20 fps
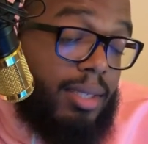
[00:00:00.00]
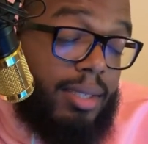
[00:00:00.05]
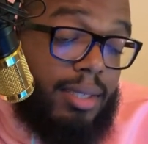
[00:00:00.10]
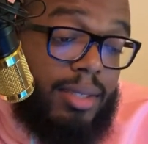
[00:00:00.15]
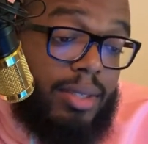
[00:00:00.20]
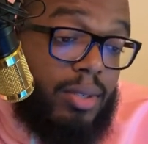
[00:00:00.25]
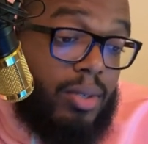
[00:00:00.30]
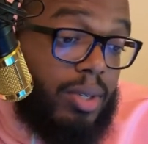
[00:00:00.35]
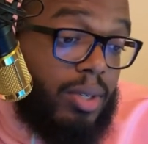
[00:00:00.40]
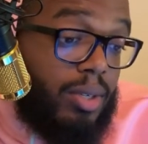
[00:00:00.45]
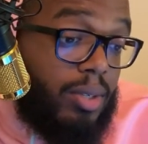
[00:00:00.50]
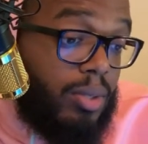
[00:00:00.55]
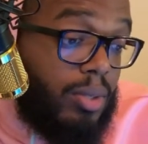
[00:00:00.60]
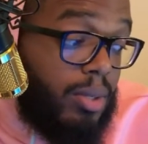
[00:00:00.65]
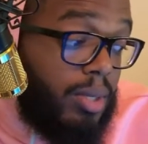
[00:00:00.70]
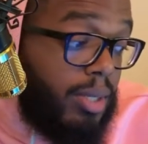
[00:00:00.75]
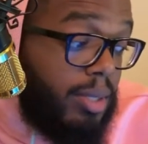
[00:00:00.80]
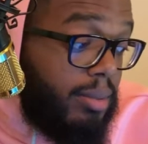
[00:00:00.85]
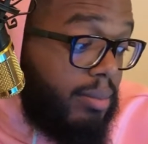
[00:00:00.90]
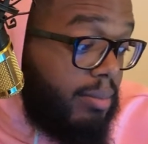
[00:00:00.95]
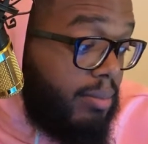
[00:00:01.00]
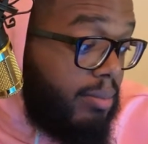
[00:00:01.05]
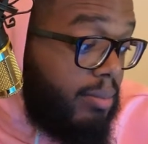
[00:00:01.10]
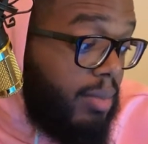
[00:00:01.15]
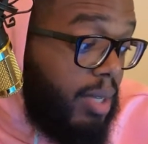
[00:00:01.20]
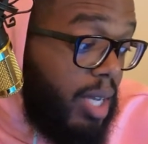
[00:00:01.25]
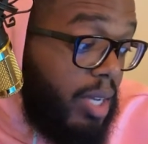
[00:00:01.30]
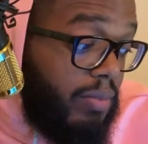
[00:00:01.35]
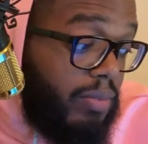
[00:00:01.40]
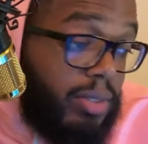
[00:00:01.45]
you can do it.
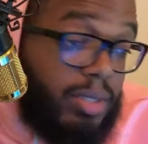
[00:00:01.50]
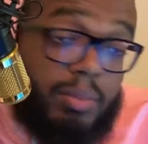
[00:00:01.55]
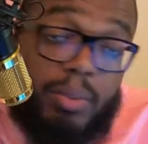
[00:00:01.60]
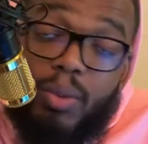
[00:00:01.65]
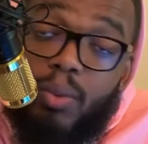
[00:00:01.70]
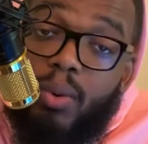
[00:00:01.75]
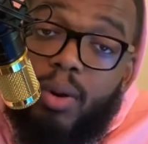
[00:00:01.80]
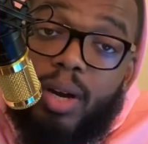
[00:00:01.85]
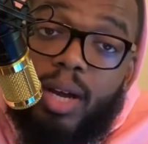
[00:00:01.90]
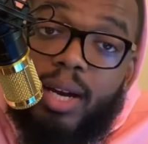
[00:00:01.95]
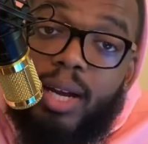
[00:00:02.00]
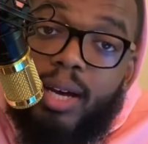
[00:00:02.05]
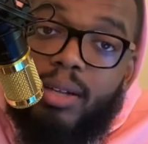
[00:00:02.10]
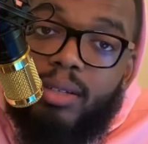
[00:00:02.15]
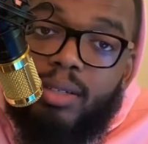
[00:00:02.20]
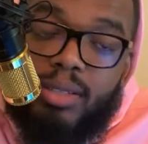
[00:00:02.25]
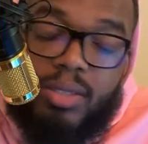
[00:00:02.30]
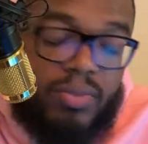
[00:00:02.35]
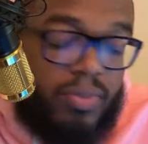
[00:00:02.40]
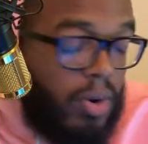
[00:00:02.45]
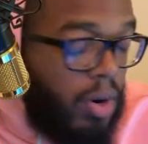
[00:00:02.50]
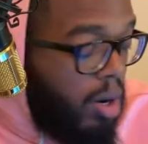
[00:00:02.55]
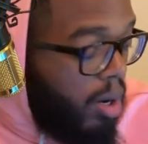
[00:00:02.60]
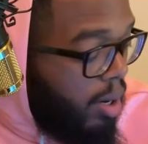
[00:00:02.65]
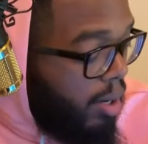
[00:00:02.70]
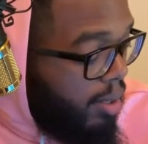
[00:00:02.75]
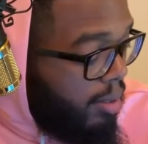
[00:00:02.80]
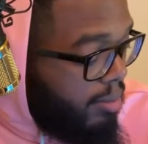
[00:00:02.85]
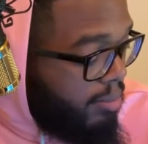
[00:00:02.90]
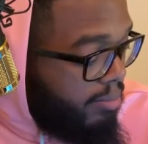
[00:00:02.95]
If it's been working out thus
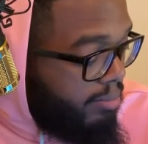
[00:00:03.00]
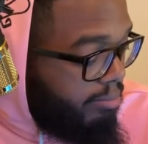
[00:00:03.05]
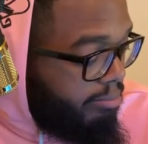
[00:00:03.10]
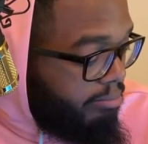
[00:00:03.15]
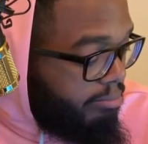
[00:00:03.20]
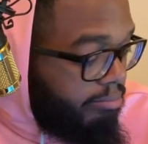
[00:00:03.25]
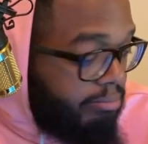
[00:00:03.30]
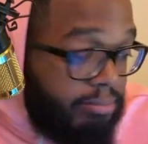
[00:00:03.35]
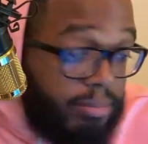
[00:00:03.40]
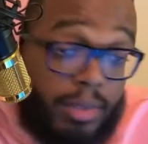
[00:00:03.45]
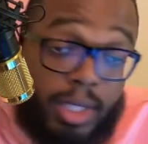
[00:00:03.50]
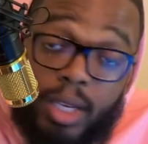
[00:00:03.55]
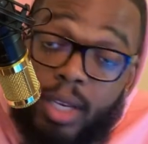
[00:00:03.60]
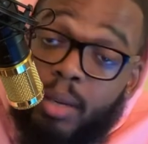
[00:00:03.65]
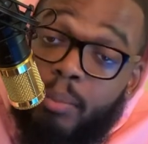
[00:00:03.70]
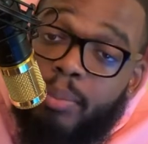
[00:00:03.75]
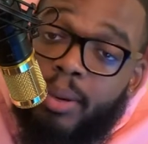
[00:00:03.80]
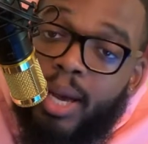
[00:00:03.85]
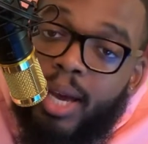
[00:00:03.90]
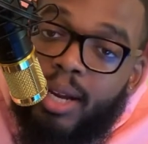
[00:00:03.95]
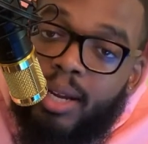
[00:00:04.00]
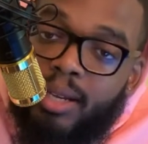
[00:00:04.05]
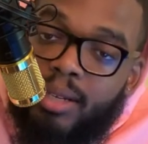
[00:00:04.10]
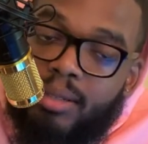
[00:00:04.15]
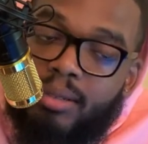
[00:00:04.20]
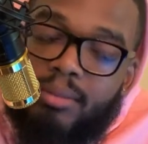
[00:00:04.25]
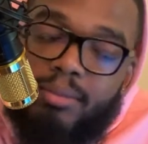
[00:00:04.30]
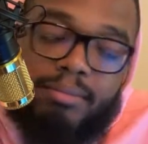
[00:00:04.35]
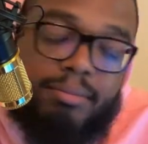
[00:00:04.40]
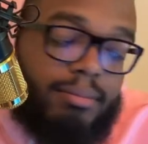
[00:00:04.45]
far, keep at
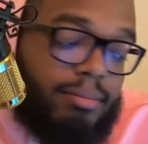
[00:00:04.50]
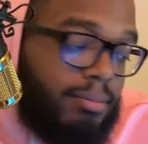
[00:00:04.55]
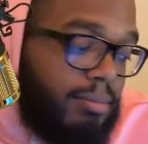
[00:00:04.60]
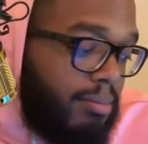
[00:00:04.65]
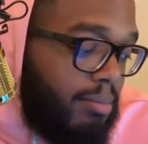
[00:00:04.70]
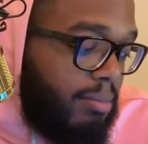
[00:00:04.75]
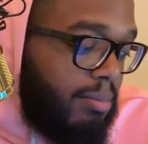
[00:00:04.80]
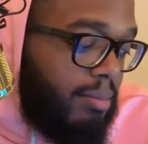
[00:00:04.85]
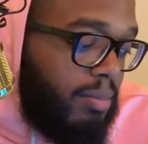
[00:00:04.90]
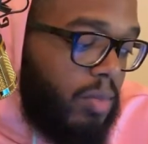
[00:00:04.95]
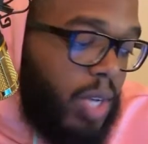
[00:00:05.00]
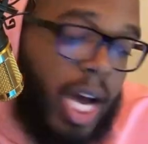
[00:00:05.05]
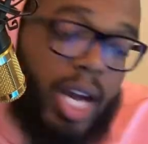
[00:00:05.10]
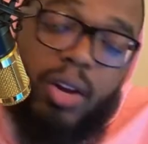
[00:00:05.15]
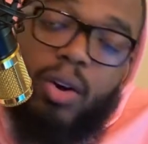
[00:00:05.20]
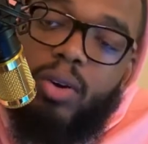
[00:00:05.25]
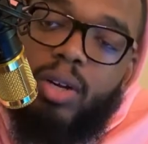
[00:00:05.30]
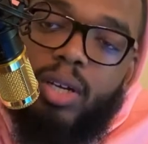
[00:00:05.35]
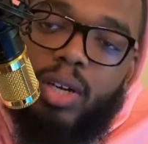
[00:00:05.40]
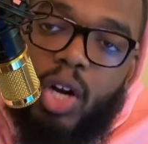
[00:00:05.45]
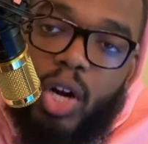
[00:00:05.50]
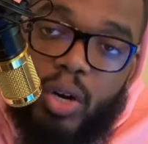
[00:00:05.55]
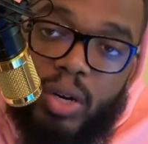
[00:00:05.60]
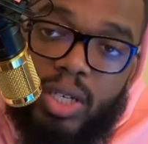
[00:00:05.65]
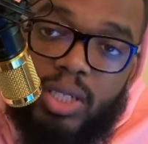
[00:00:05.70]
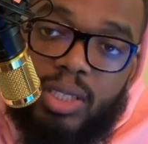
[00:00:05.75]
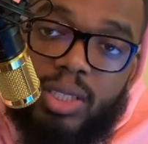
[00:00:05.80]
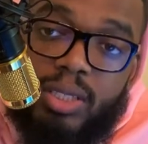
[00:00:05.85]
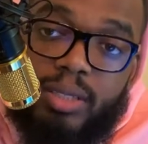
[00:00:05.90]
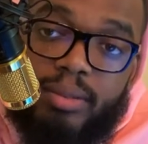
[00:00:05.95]
it. I don't
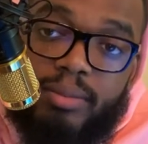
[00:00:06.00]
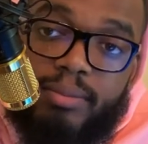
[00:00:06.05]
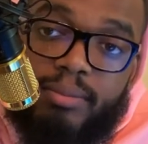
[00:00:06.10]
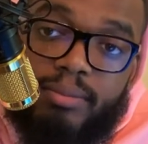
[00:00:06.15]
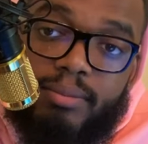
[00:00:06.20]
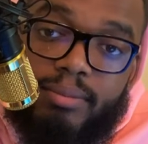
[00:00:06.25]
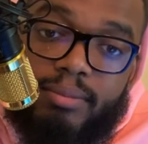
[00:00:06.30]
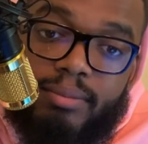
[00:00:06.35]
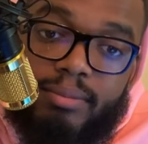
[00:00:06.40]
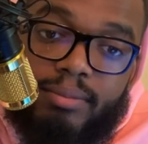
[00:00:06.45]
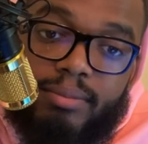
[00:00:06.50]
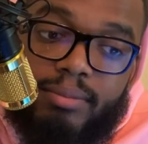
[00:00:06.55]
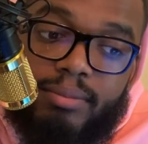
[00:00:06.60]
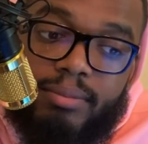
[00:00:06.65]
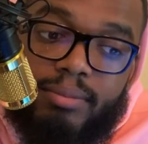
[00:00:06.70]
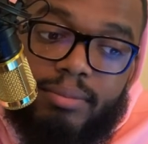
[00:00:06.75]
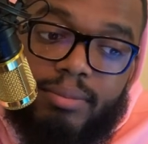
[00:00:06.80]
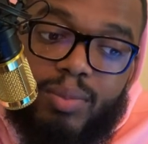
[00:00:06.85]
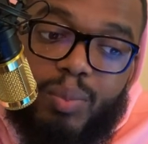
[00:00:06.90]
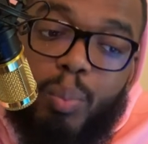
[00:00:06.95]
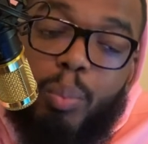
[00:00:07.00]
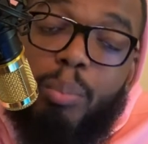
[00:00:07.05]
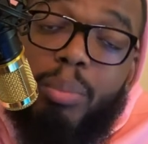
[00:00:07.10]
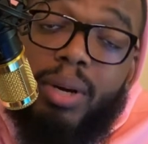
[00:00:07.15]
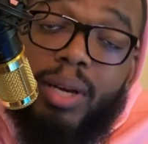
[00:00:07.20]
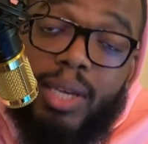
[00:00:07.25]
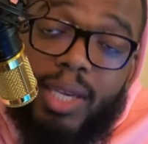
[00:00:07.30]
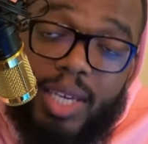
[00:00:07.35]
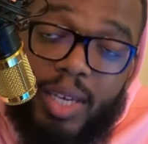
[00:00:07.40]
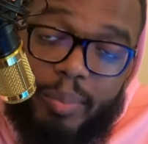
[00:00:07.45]
encourage it,
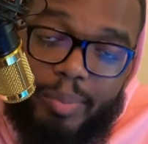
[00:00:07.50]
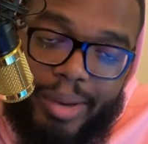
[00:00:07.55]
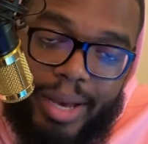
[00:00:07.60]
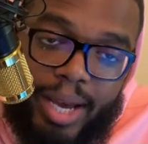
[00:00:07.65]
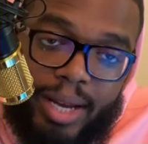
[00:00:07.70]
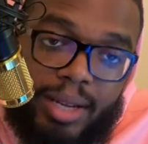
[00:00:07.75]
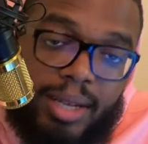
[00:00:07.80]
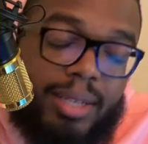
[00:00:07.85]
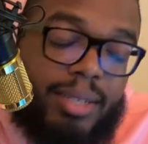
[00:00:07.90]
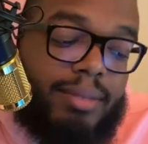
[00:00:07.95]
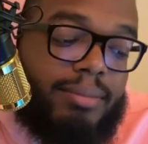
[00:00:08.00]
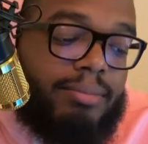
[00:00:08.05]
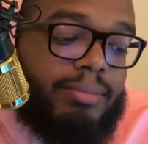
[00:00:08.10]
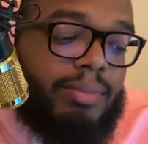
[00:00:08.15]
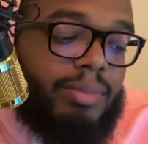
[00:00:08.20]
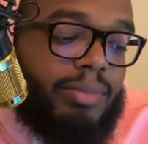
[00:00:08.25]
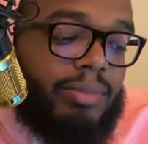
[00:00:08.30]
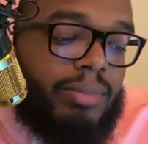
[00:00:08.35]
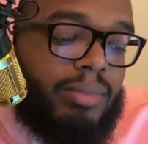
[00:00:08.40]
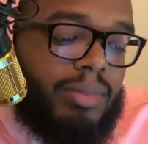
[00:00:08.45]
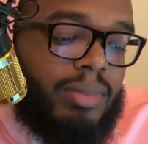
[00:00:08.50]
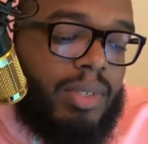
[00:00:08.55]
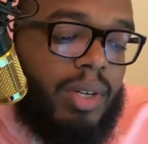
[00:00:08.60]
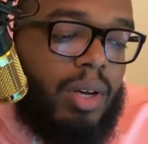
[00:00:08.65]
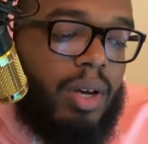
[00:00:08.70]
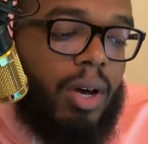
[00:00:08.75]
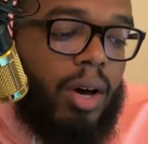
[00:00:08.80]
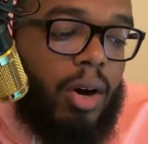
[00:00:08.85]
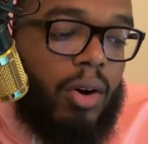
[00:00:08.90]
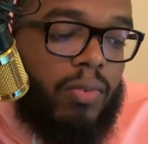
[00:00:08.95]
but keep at it.
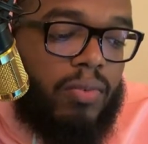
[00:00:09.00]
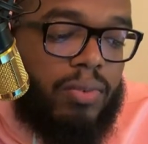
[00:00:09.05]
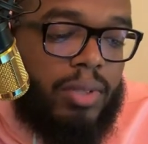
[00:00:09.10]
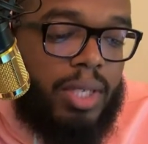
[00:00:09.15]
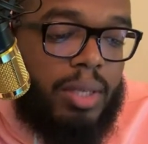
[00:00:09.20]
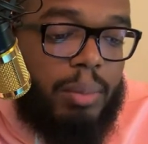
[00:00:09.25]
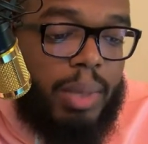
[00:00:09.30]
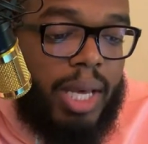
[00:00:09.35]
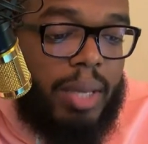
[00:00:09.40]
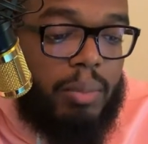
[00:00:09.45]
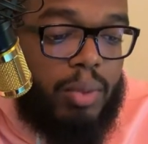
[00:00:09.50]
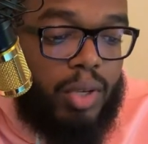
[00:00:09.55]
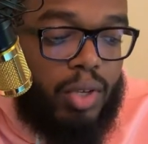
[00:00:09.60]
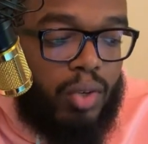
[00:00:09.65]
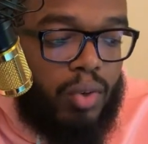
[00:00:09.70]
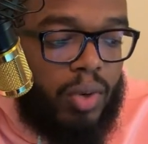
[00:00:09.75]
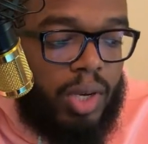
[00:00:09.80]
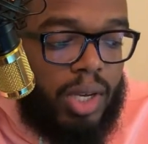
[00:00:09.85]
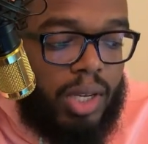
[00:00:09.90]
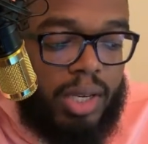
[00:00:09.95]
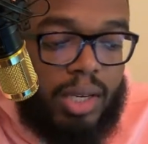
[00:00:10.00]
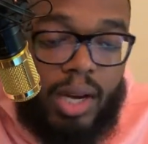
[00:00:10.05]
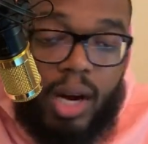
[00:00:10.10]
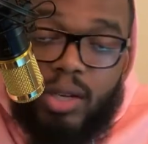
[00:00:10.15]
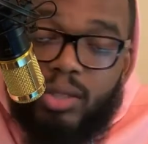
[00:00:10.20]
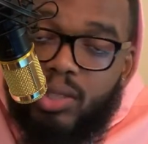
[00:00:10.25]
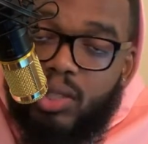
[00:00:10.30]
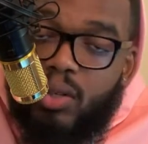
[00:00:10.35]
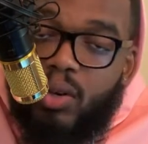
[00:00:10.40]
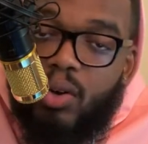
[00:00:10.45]
Hopefully, maybe you can
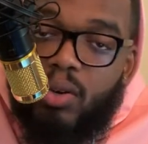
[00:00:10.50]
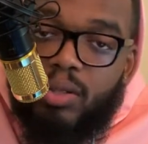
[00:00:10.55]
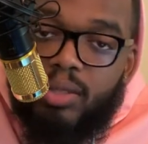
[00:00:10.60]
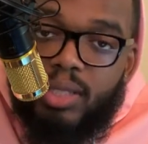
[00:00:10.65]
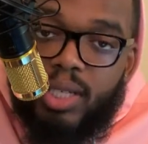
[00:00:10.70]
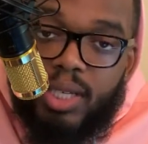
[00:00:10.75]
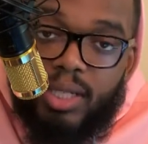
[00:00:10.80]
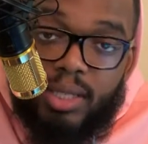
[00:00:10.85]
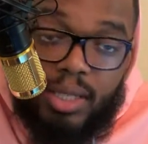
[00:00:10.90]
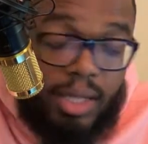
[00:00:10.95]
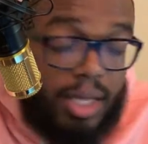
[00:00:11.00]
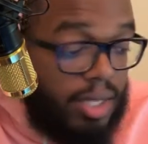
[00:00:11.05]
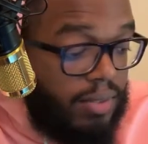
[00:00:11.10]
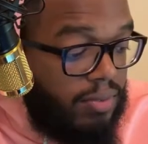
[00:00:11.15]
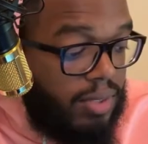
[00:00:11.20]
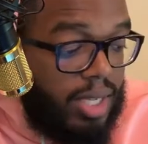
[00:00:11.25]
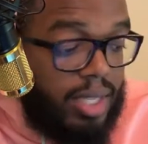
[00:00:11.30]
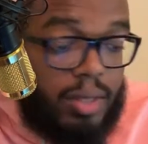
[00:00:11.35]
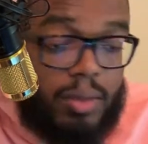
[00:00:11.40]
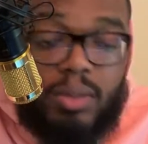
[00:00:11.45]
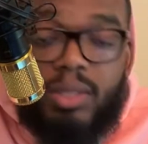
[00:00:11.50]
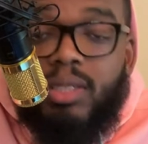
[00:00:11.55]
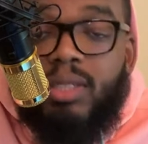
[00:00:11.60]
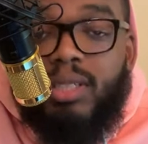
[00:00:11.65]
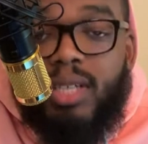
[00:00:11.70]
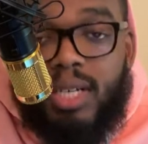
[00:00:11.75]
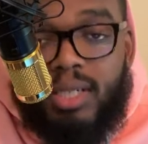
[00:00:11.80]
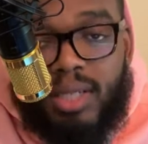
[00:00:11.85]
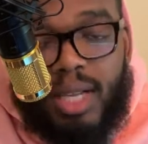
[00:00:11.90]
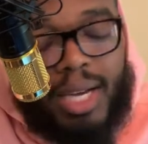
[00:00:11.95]
also go and take the love languages
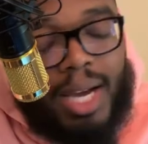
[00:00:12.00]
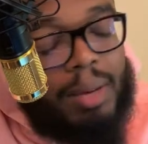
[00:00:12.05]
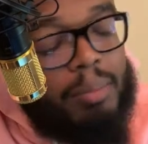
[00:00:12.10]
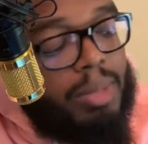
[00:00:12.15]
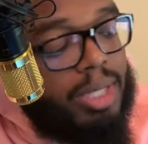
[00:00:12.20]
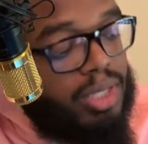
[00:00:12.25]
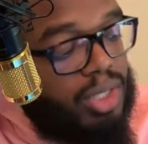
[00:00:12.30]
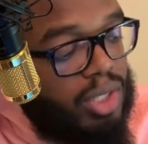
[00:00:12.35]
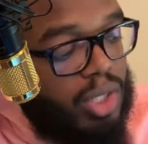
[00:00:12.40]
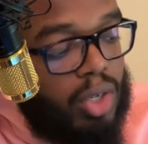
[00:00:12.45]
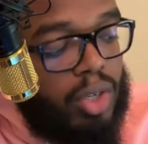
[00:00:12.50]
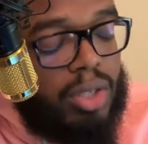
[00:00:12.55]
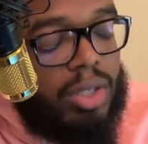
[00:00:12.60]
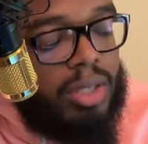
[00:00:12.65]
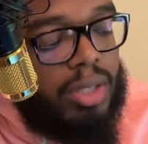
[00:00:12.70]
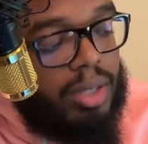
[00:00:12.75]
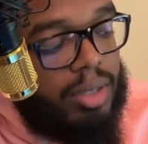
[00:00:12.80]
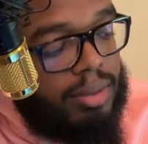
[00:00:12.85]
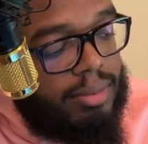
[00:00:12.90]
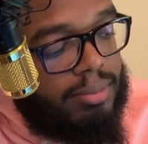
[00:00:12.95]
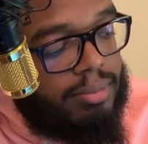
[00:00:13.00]
test like I mentioned earlier.